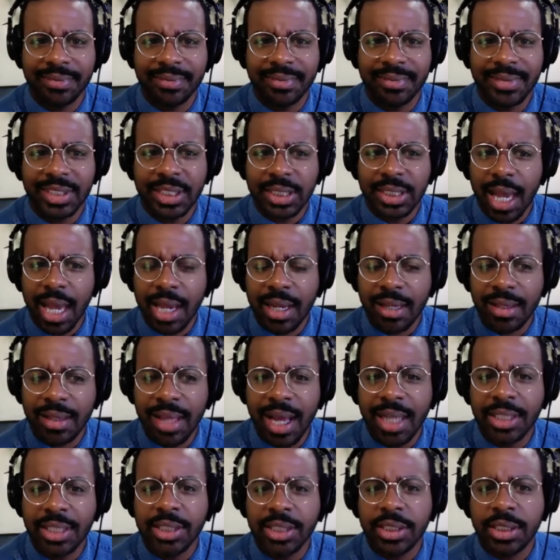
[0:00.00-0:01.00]

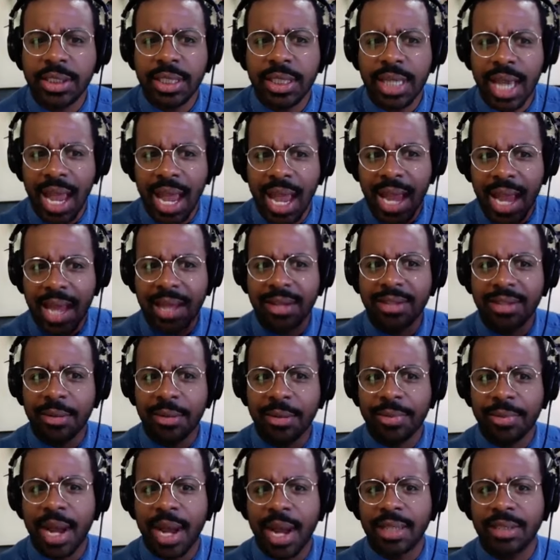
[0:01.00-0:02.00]
psychologically and your
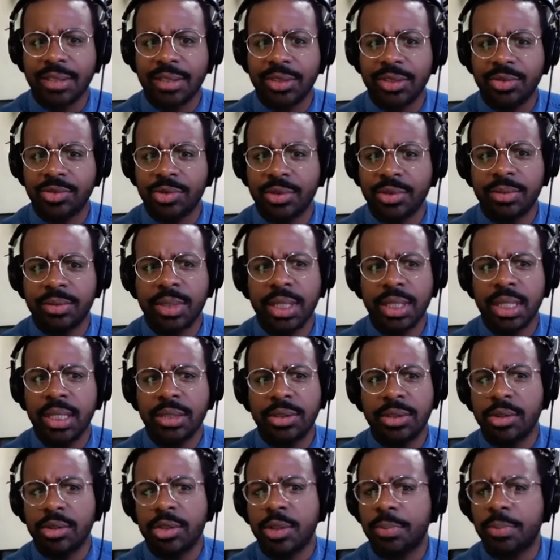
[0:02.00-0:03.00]
practice room.
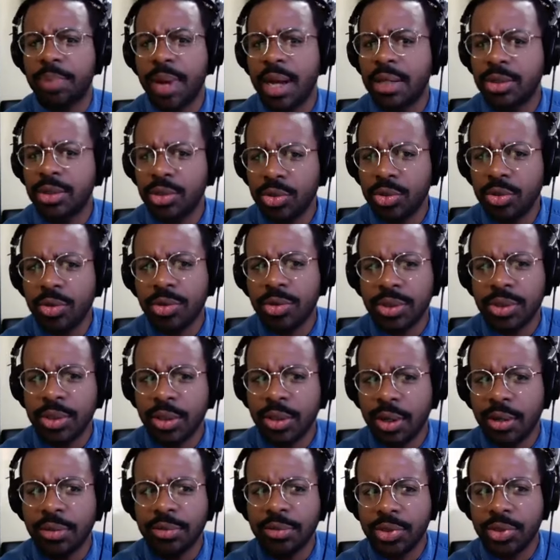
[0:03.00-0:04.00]
Don't compare you on
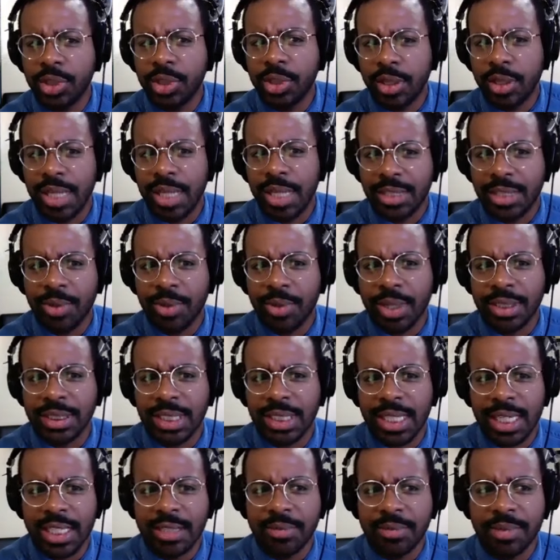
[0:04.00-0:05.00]
your own journey. That's why I
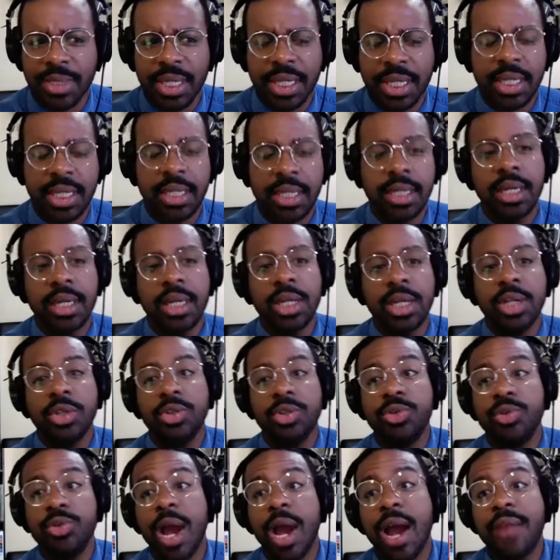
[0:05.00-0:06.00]
said at the beginning,
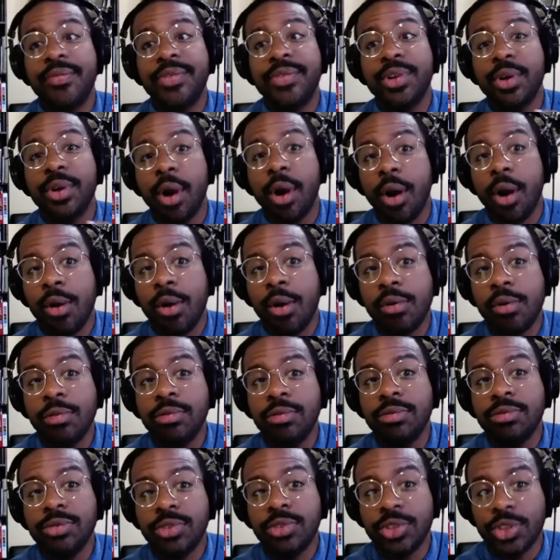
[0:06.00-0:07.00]
you have your
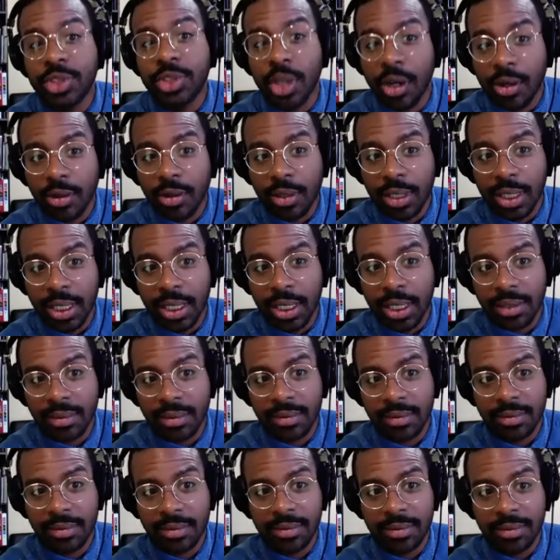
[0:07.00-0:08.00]
own journey
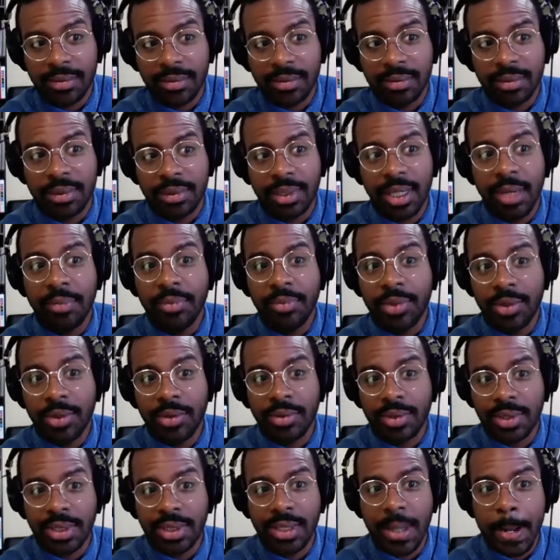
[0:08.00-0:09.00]
in
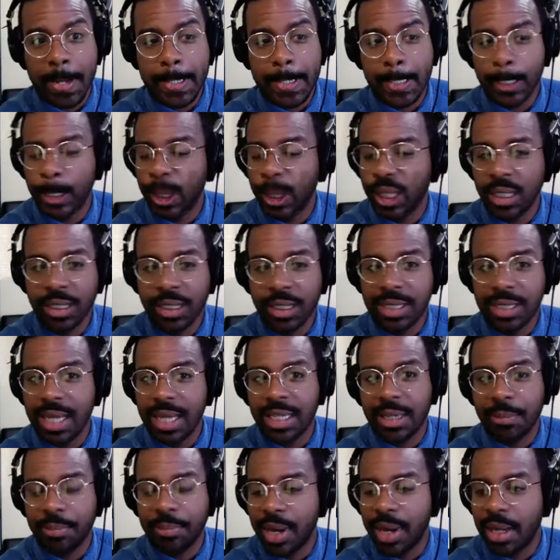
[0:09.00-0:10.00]
music. It's
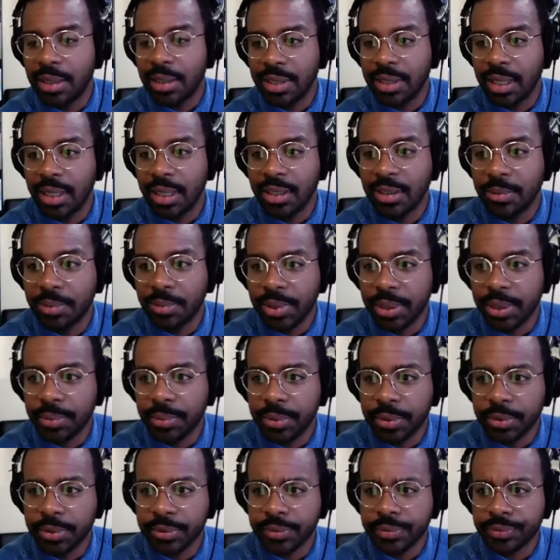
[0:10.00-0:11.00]
not compared to other
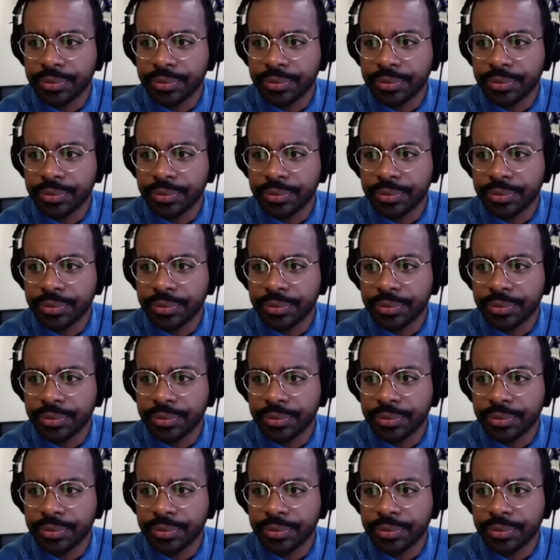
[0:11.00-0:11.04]
people.